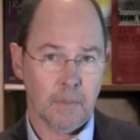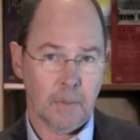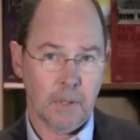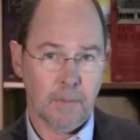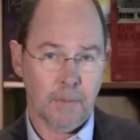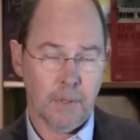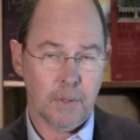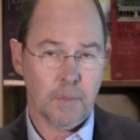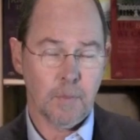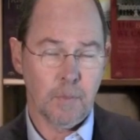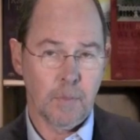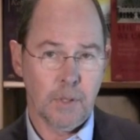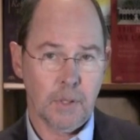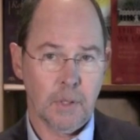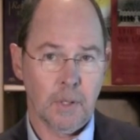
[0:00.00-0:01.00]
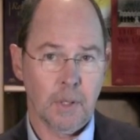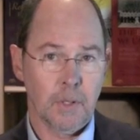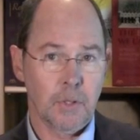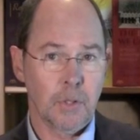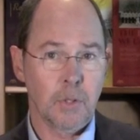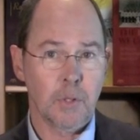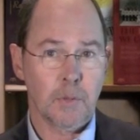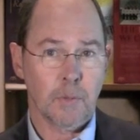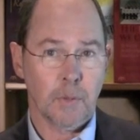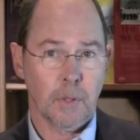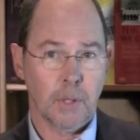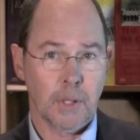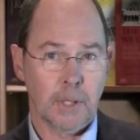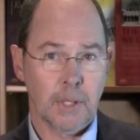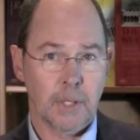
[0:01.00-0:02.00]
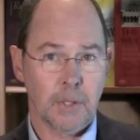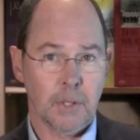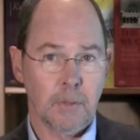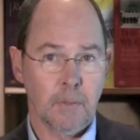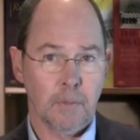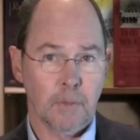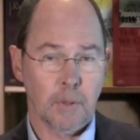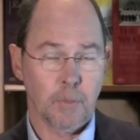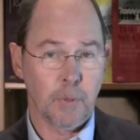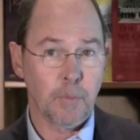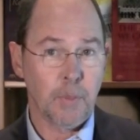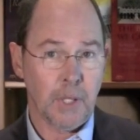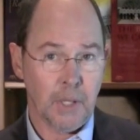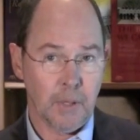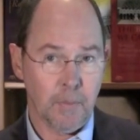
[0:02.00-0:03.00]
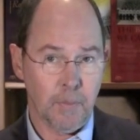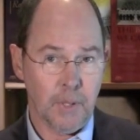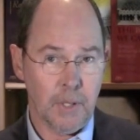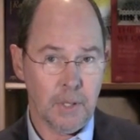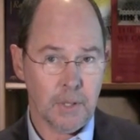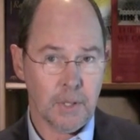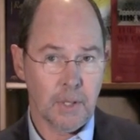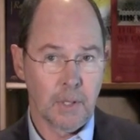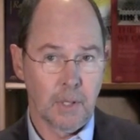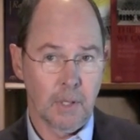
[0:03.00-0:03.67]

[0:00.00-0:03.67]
if this material is used for an audition for a prepared piece,